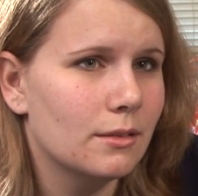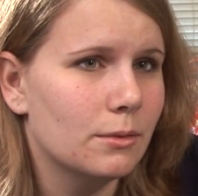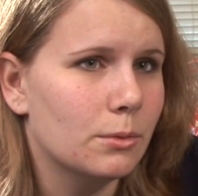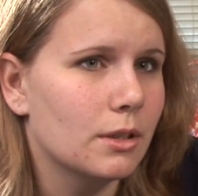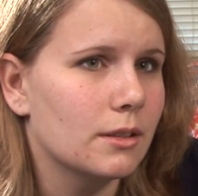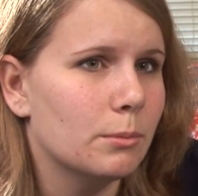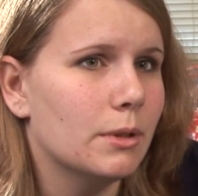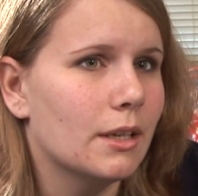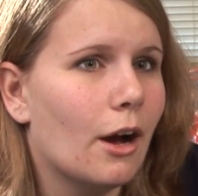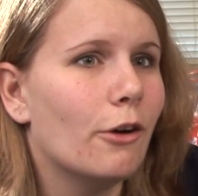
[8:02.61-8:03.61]
work their
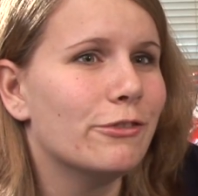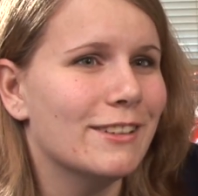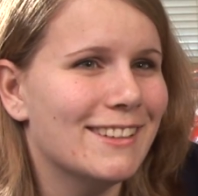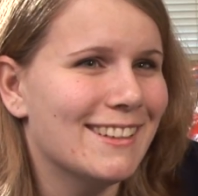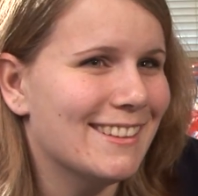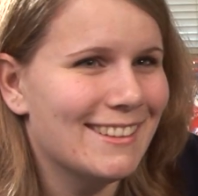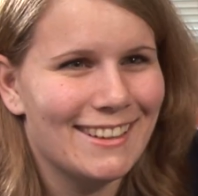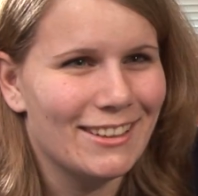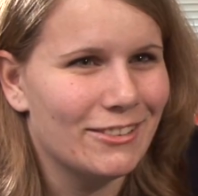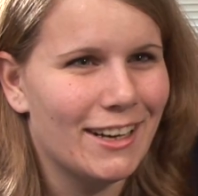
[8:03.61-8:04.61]
butt off and then they don't